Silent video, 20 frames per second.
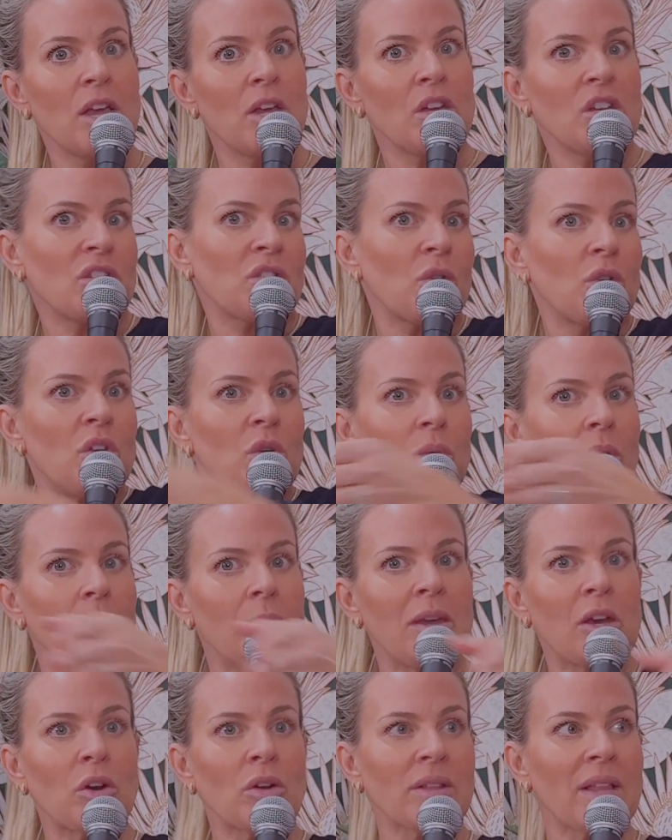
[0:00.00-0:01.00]
So you and
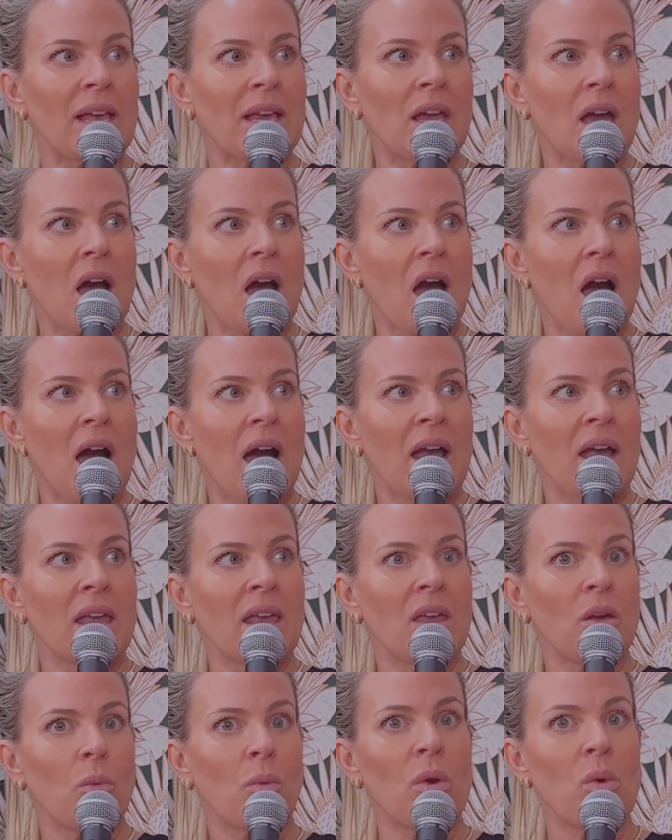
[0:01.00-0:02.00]
me are like,
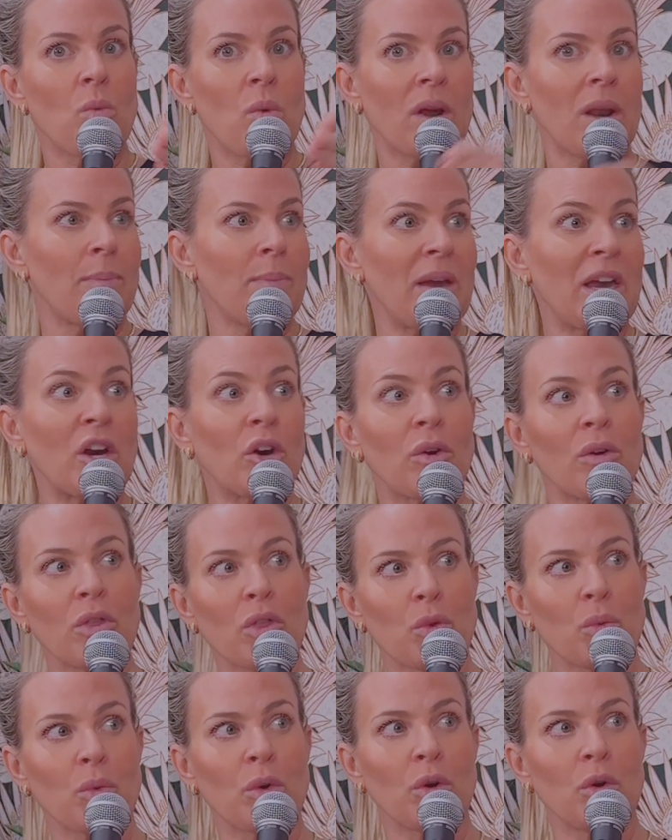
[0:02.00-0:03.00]
we want to parent
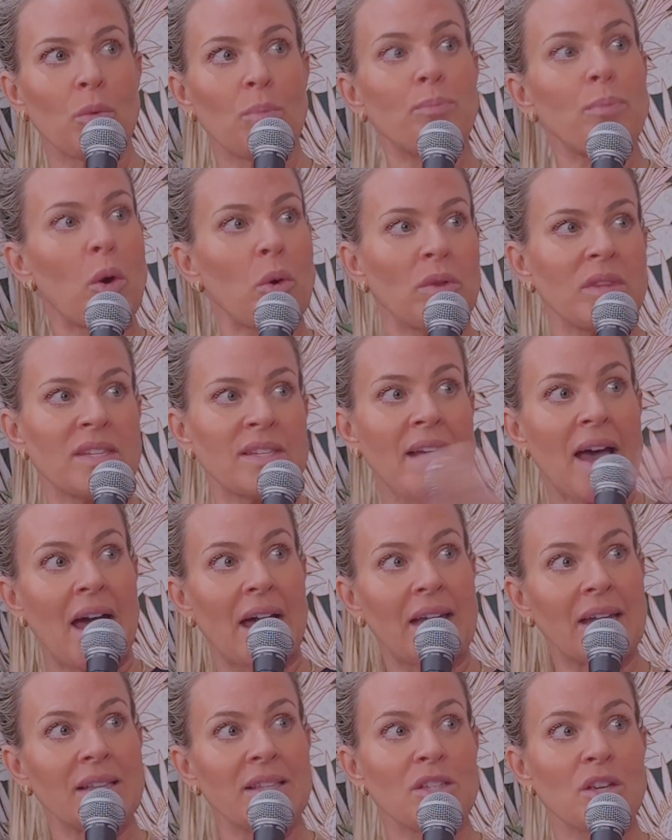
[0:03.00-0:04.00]
through both
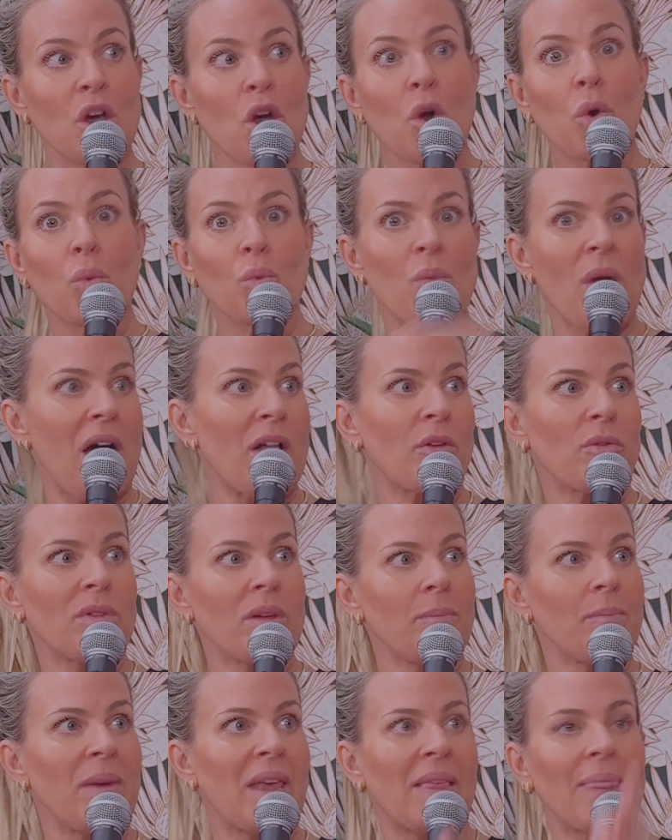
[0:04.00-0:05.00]
sides rather
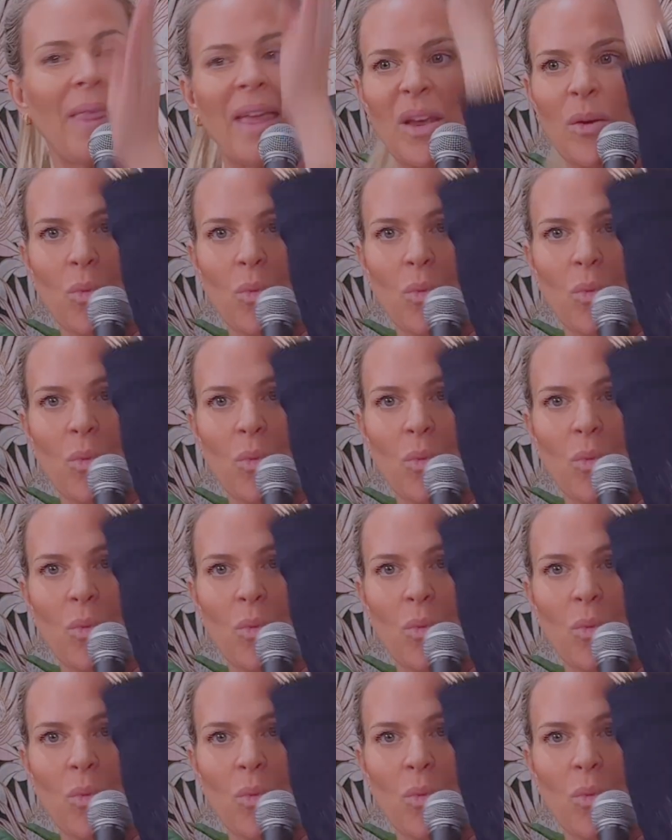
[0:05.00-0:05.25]
than being like,